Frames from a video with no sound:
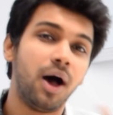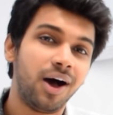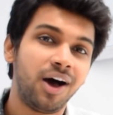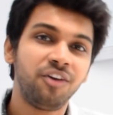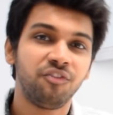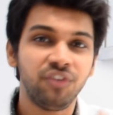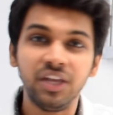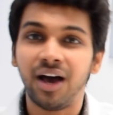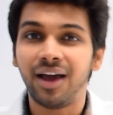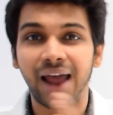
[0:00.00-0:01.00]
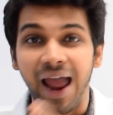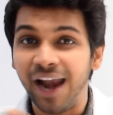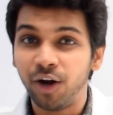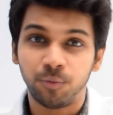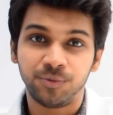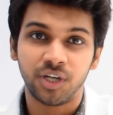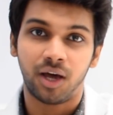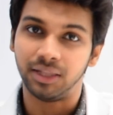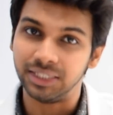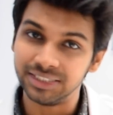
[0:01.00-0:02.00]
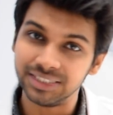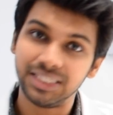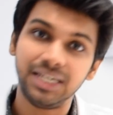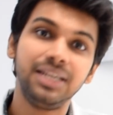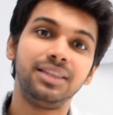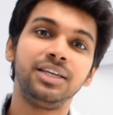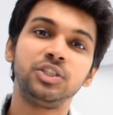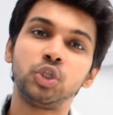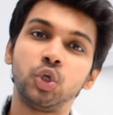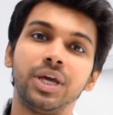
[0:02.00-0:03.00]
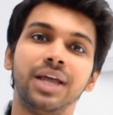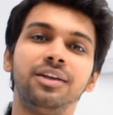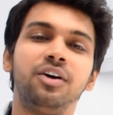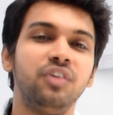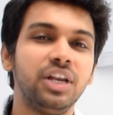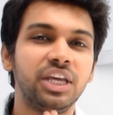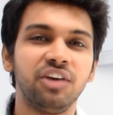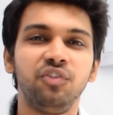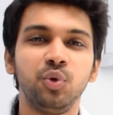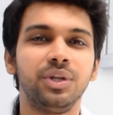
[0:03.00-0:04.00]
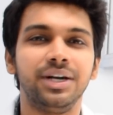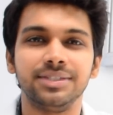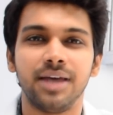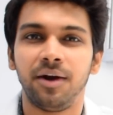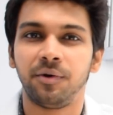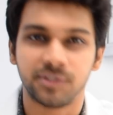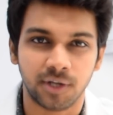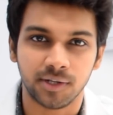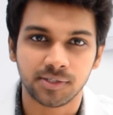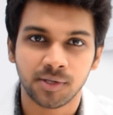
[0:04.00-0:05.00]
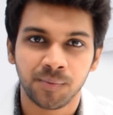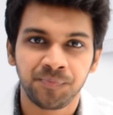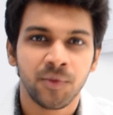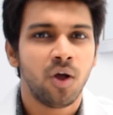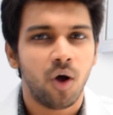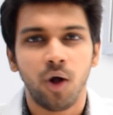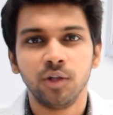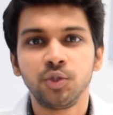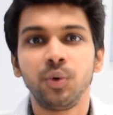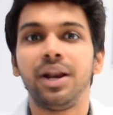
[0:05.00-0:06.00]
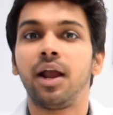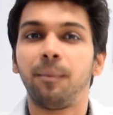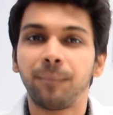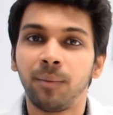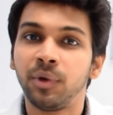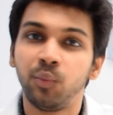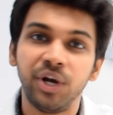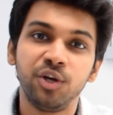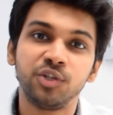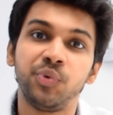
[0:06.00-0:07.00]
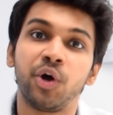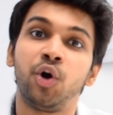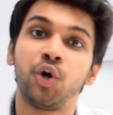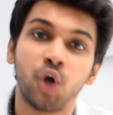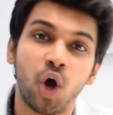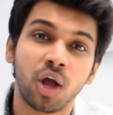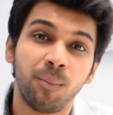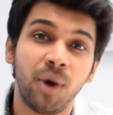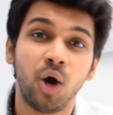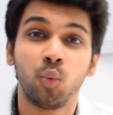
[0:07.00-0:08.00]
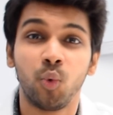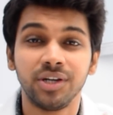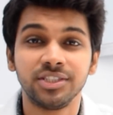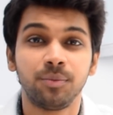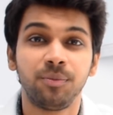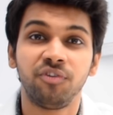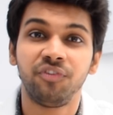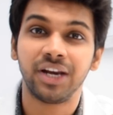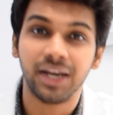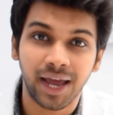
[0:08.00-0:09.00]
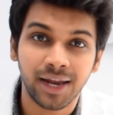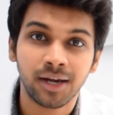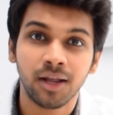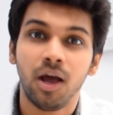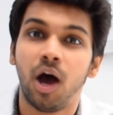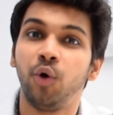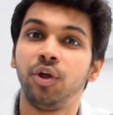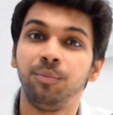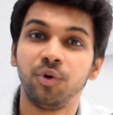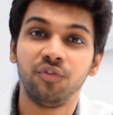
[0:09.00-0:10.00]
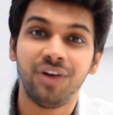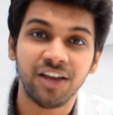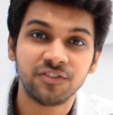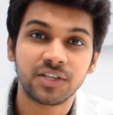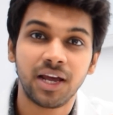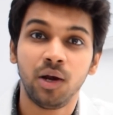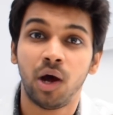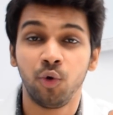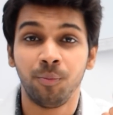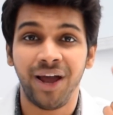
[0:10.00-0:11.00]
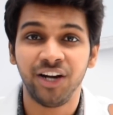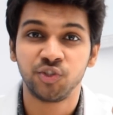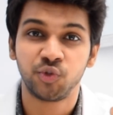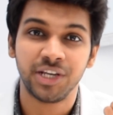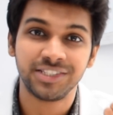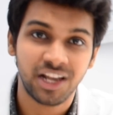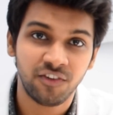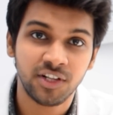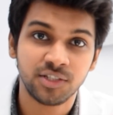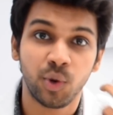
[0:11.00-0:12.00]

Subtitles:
Ahar, Vihar and Upchar, these three things together will give you the desired results. Also, in our upcoming videos, we are going to talk about what is the perfect diet, how to improve lifestyle, how to manage stress levels.